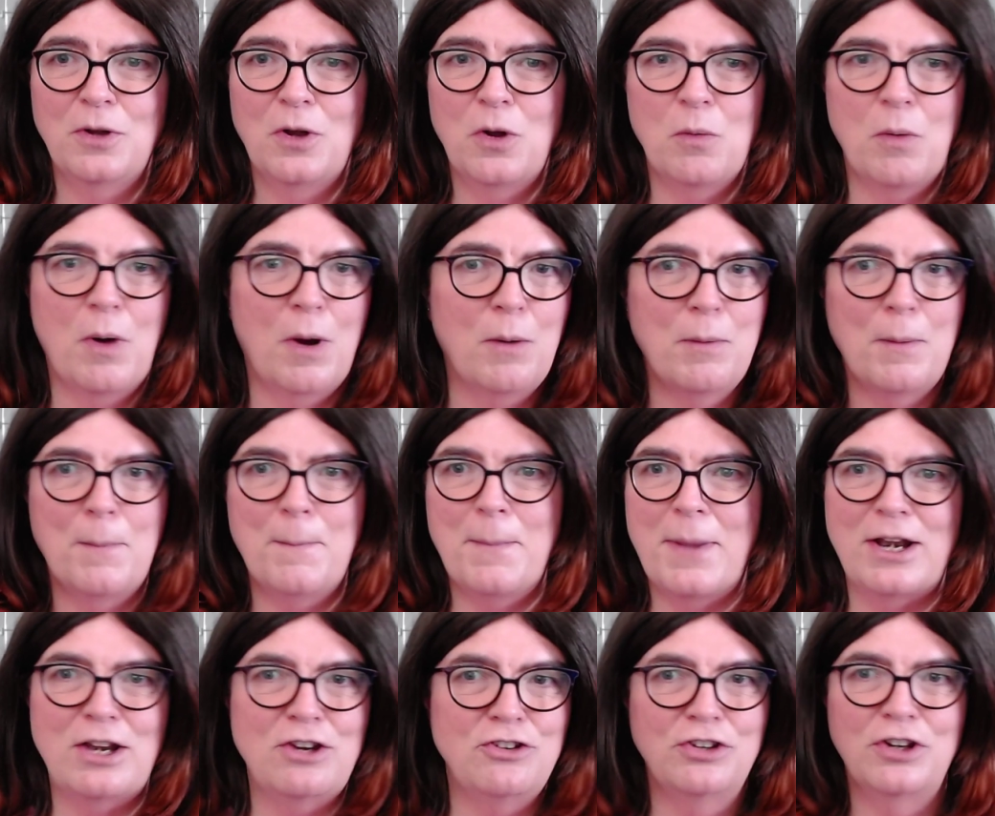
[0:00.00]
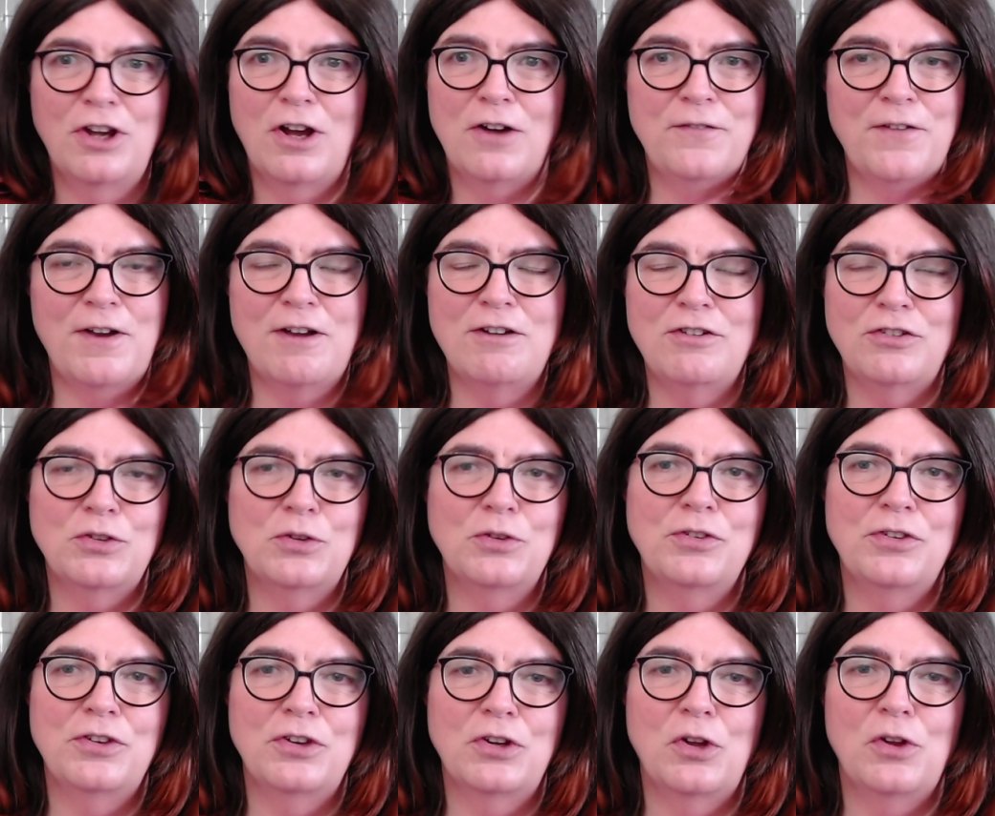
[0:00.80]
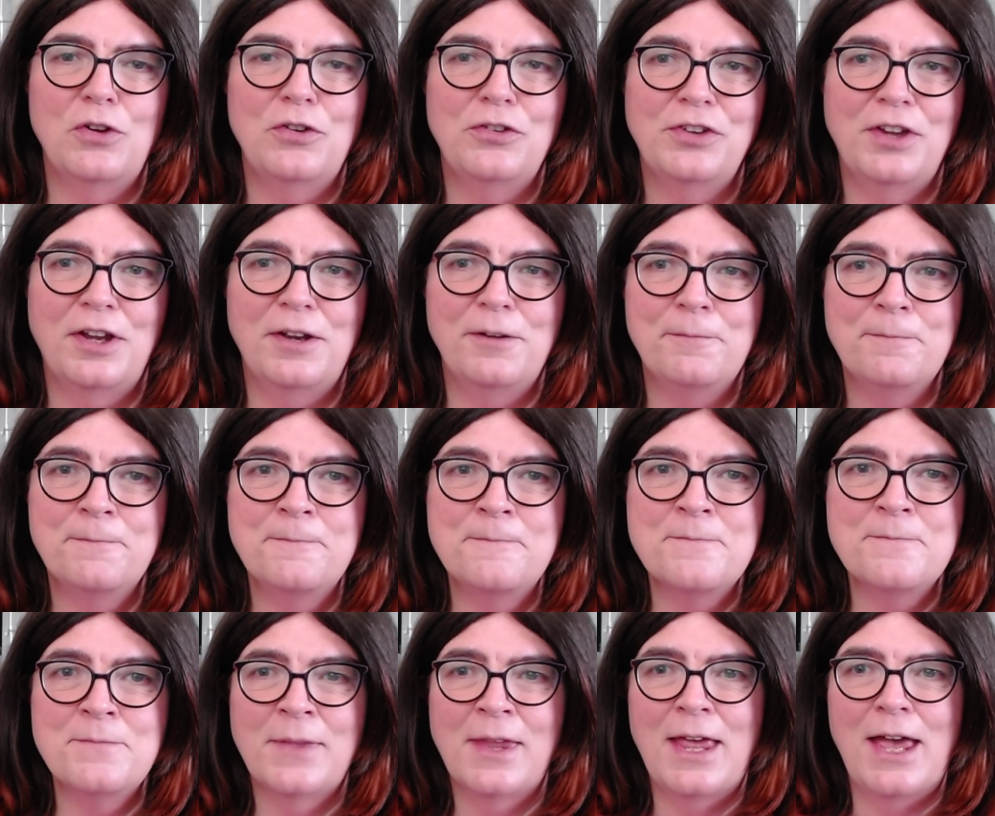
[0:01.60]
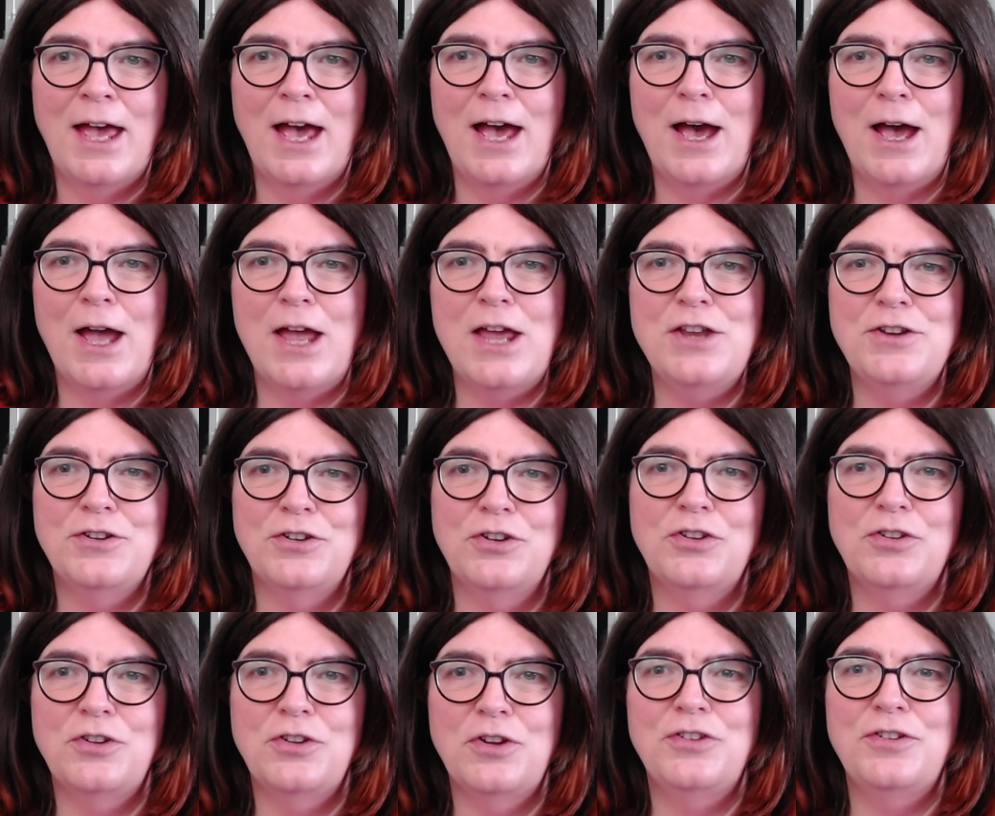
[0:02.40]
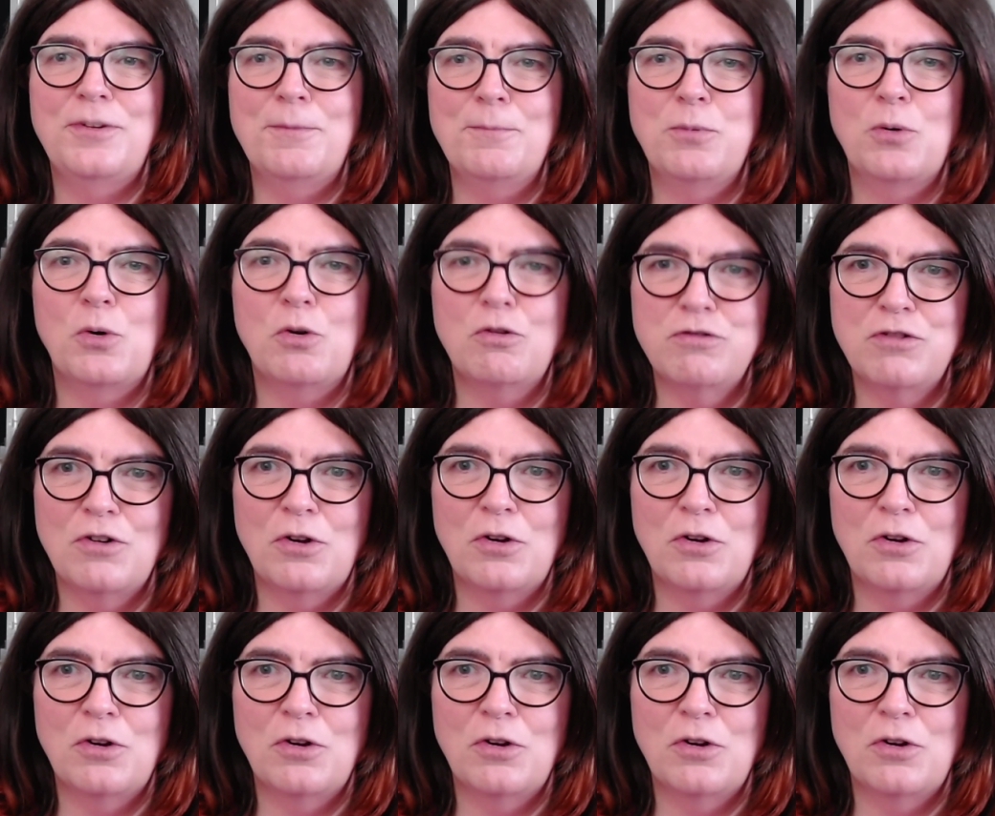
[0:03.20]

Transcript: while we're managing our various sources of content into simple